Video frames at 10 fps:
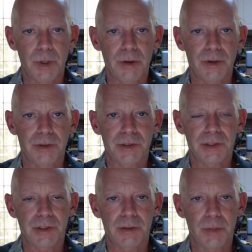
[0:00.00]
me,
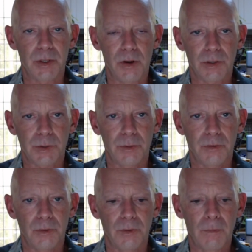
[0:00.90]
to be honest with
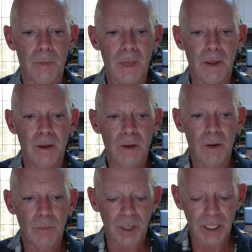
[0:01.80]
you.
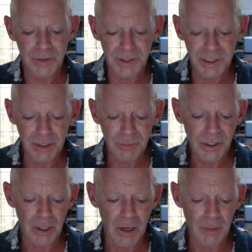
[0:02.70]
But at the same
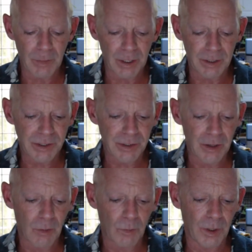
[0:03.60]
time, it's
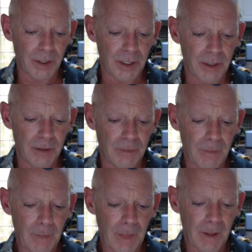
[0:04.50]
not really
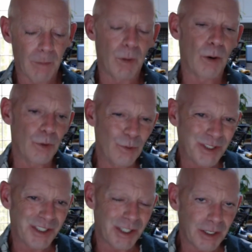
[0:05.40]
about you
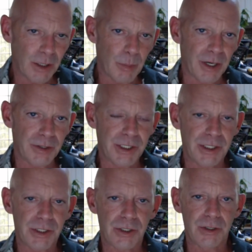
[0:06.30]
sitting in
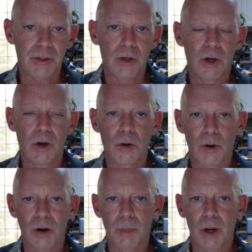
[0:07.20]
meditation
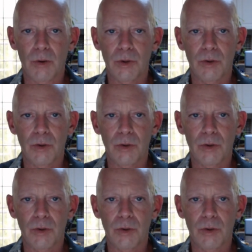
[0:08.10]
or about